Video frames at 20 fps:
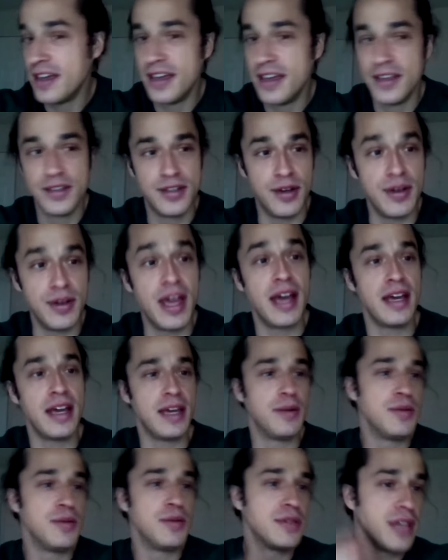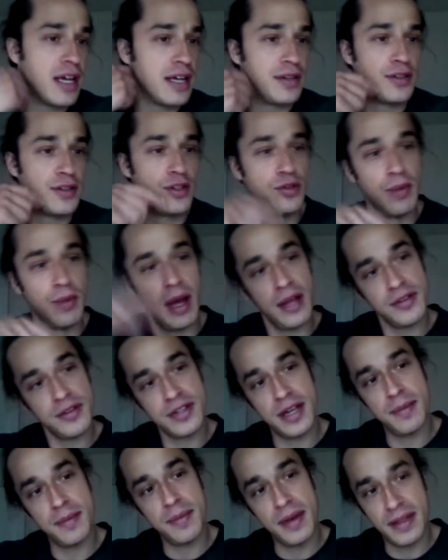So yeah, it was uh, two miles
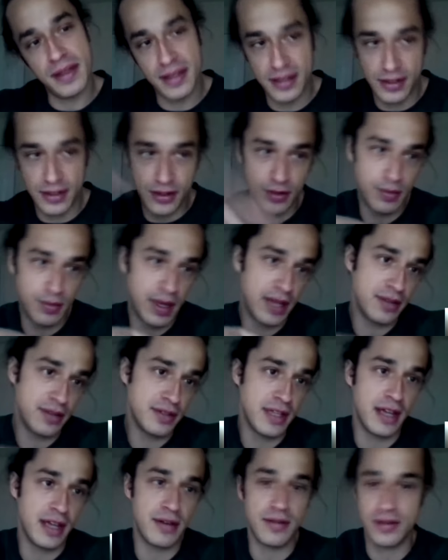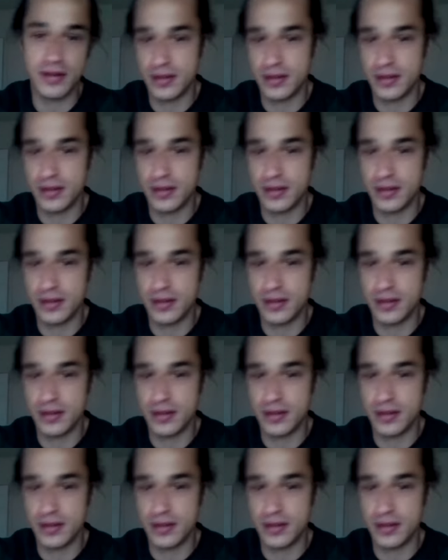up and then two miles down,